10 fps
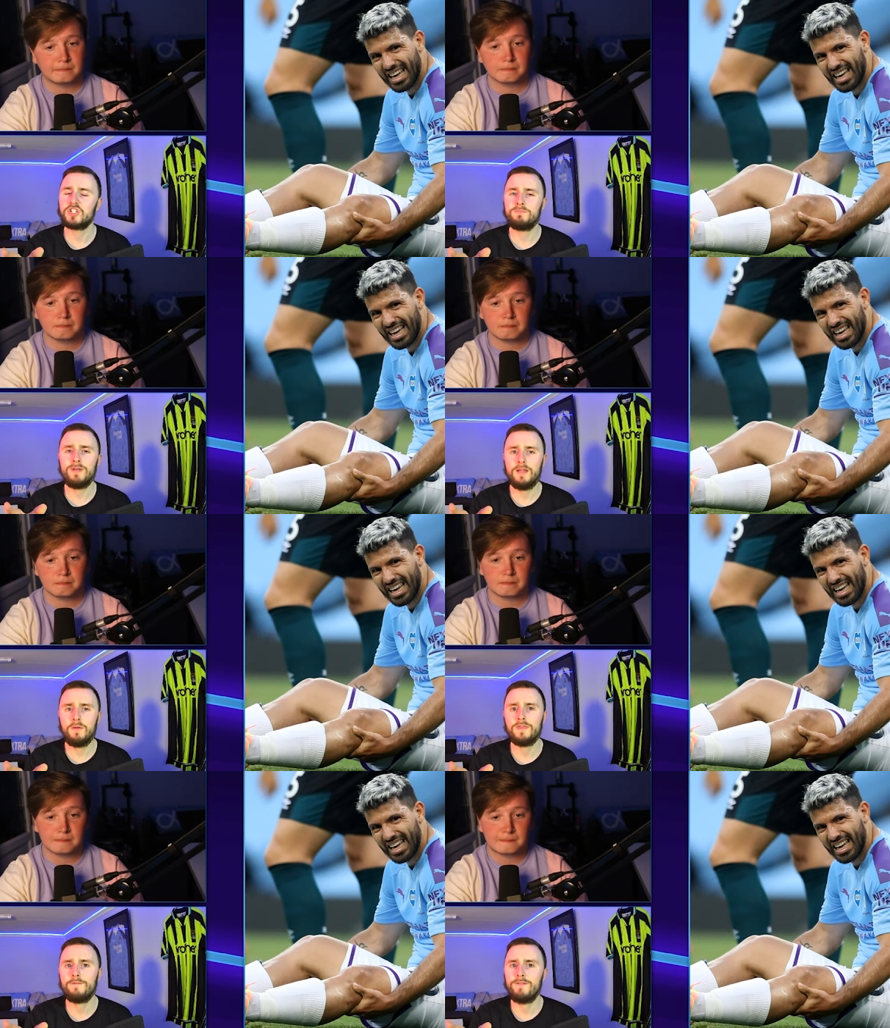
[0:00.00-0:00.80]

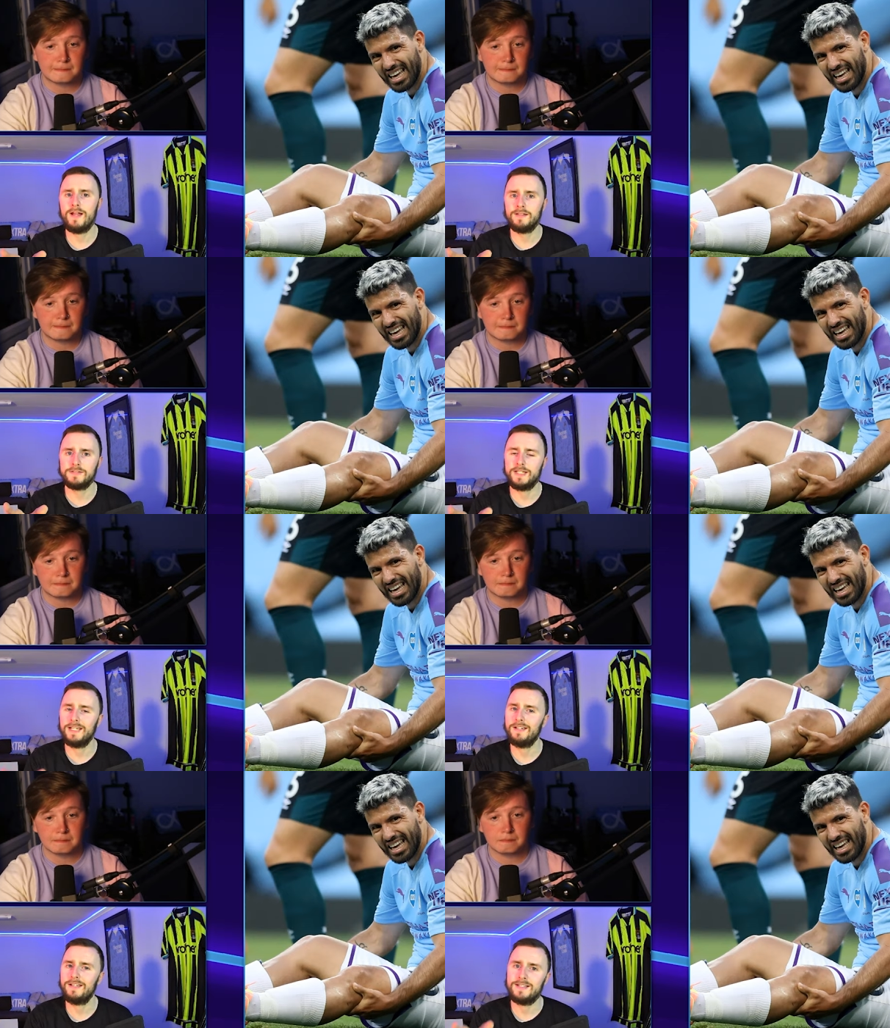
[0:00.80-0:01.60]
Speaker 1: split with the fans
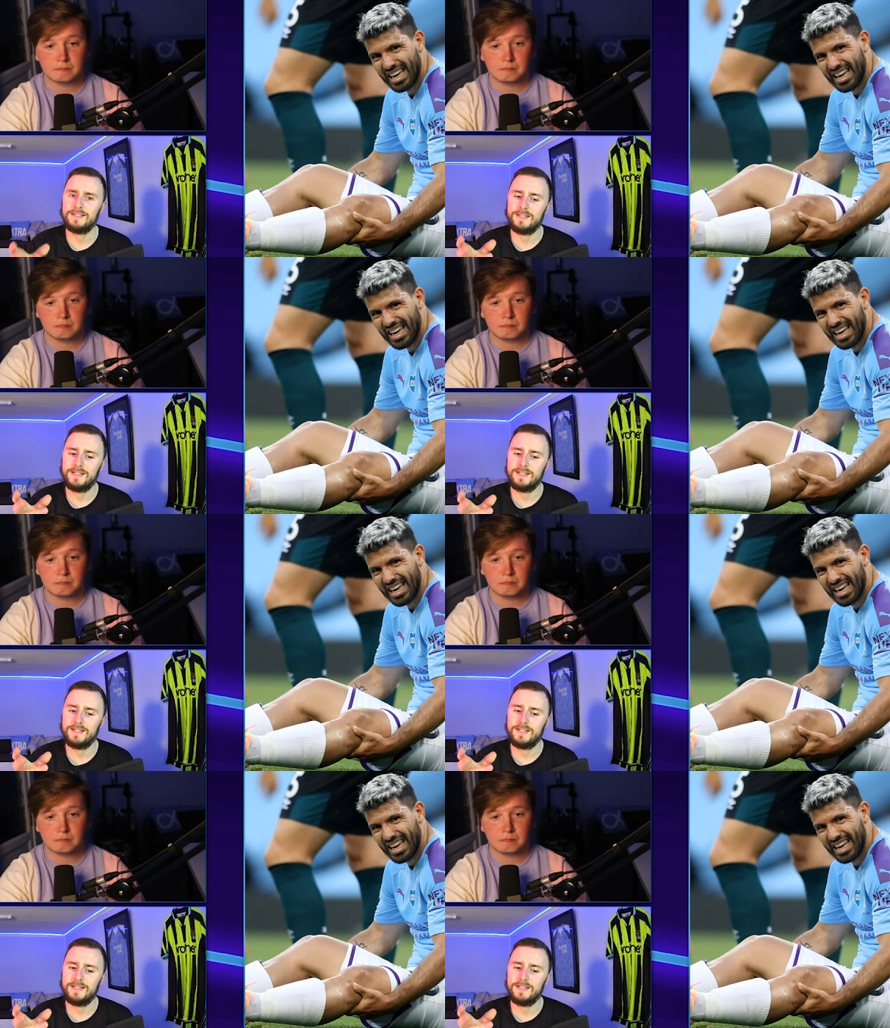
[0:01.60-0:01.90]
here, is